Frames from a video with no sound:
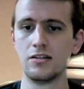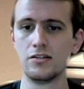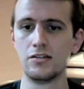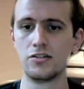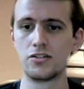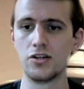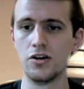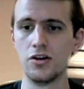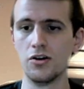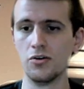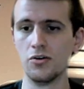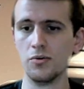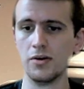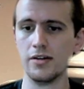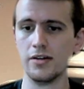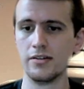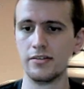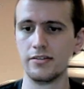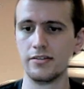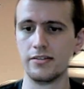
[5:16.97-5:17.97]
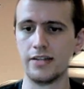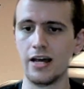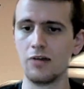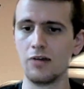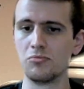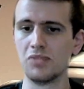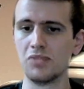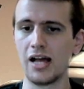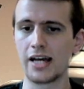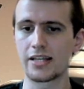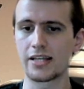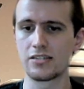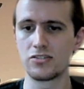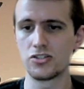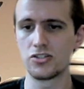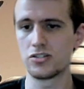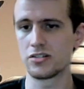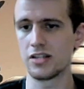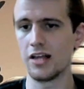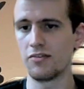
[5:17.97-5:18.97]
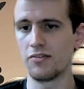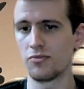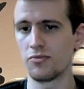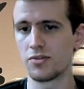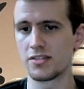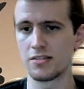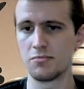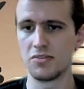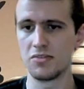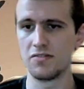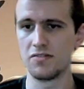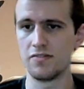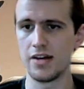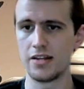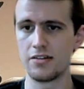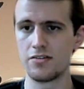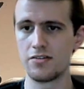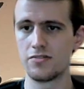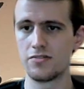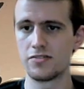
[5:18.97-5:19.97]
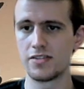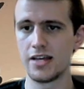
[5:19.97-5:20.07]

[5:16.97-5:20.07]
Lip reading: So now black is just left with some defenders.